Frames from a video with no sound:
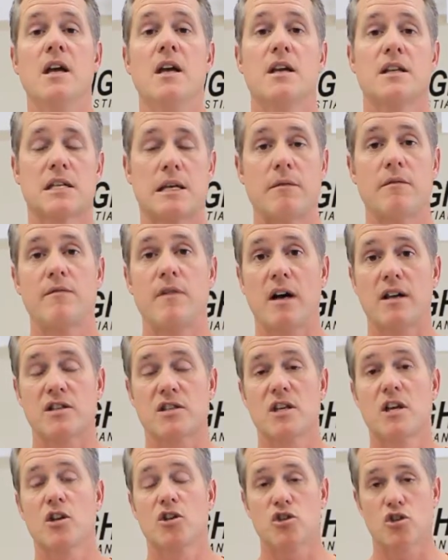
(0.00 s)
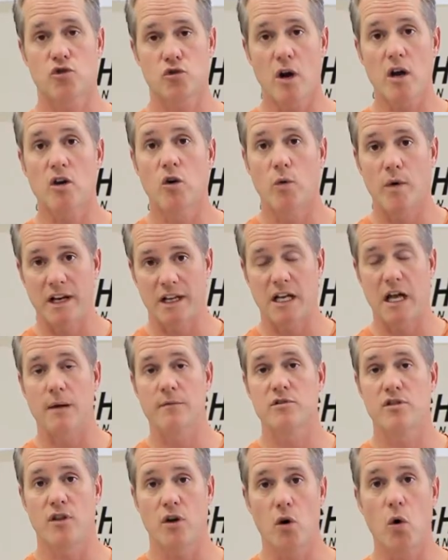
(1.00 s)
Some of us struggle when it
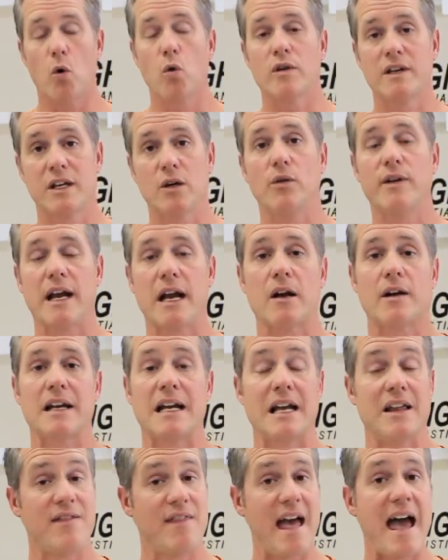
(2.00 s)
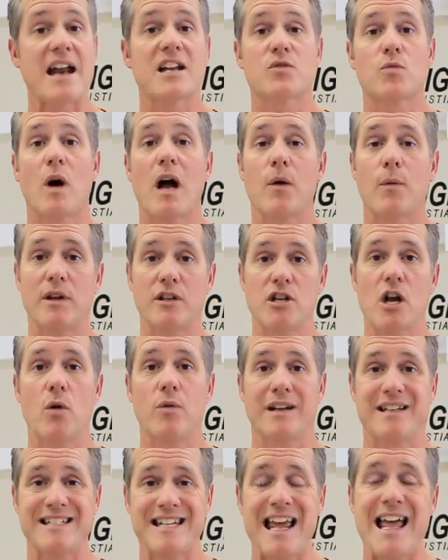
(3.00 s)
comes to the whole guilt area, and that is why we
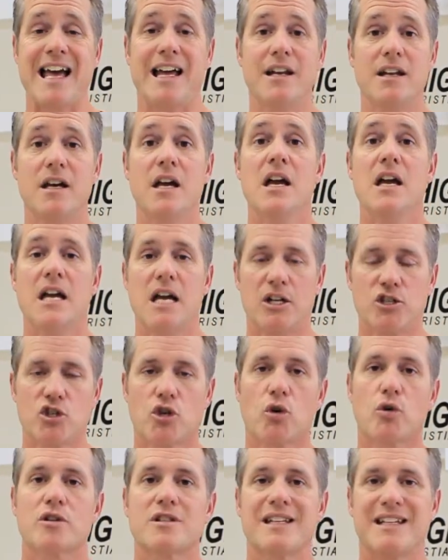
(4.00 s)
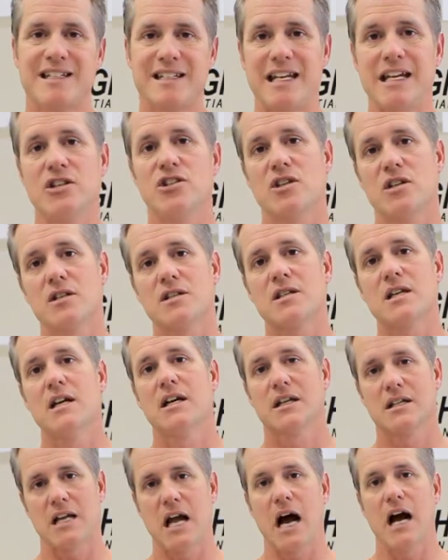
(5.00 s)
don't attend a church that teaches
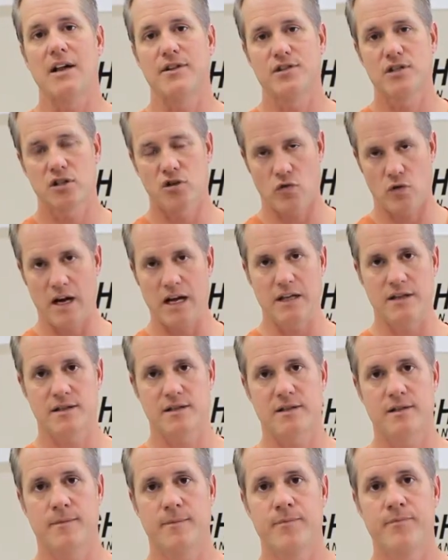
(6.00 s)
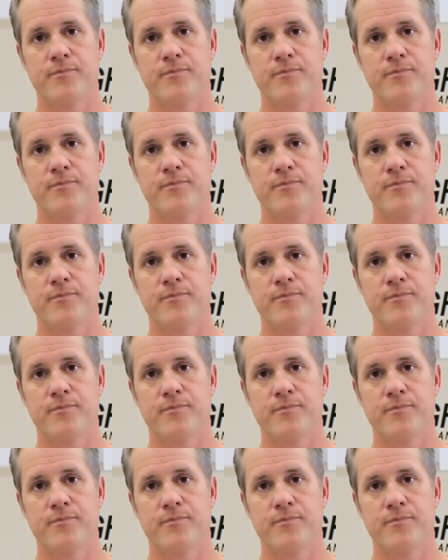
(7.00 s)
God's grace.